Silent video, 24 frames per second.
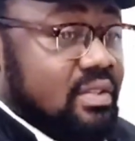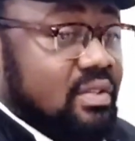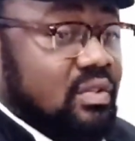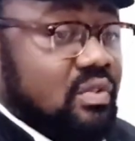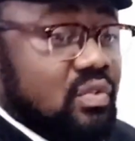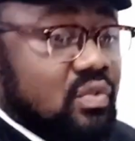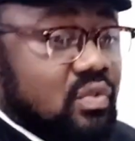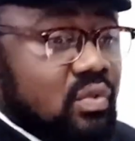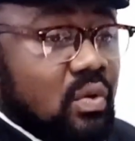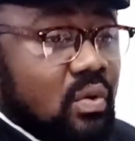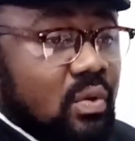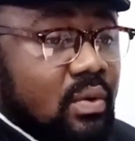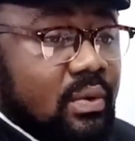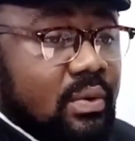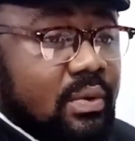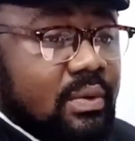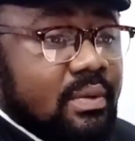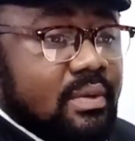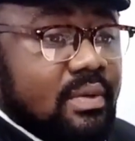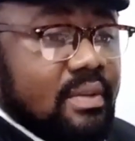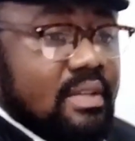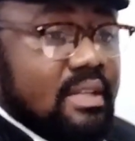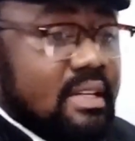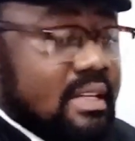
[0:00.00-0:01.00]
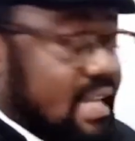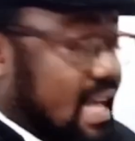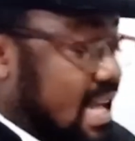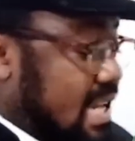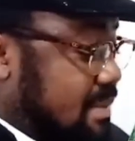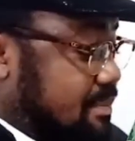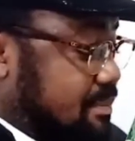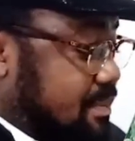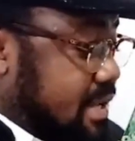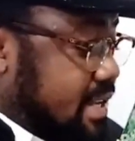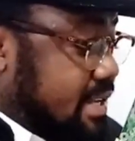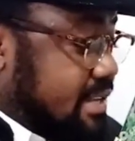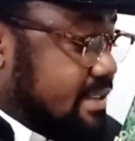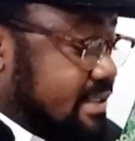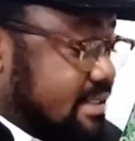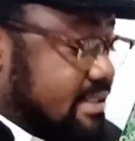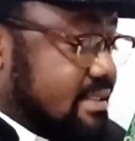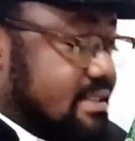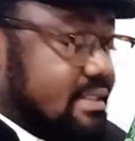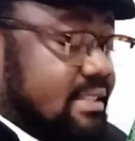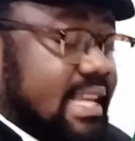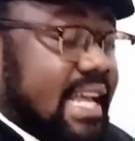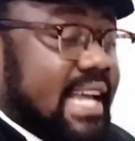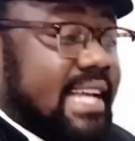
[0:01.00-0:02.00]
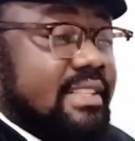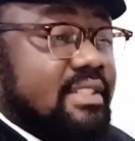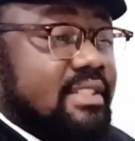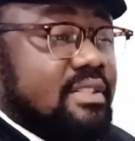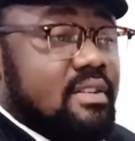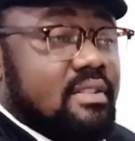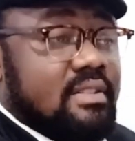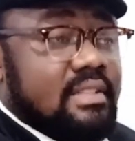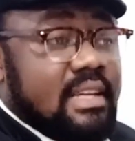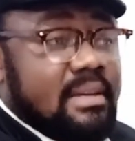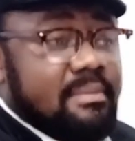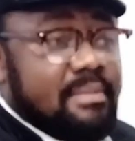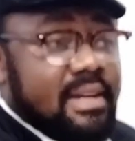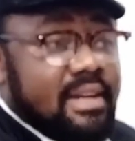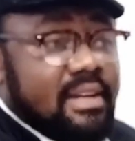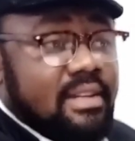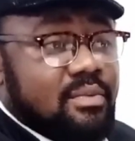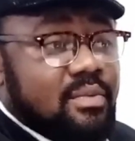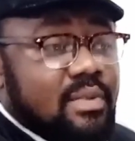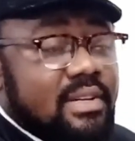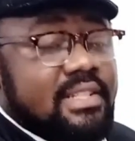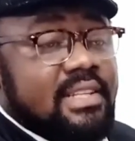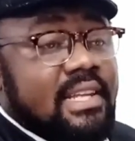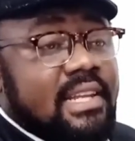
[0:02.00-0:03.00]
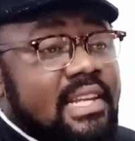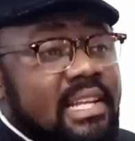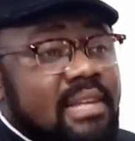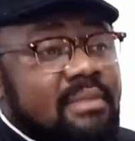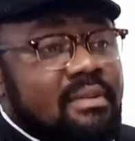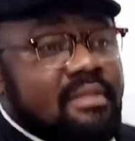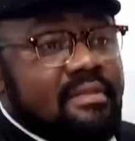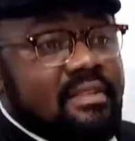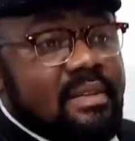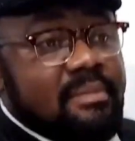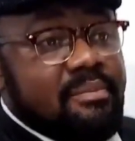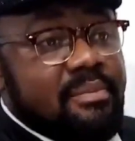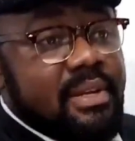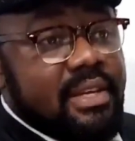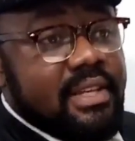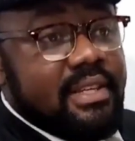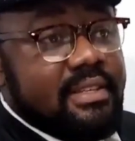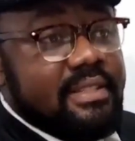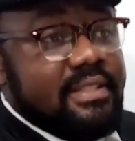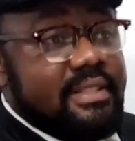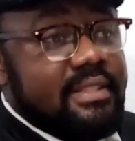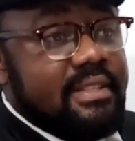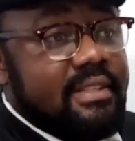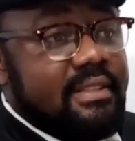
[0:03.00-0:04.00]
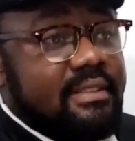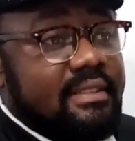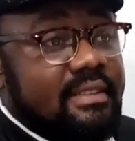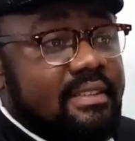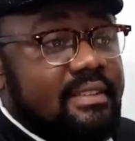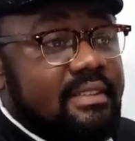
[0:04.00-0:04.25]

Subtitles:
So that paste I talked about, what is the name of the paste?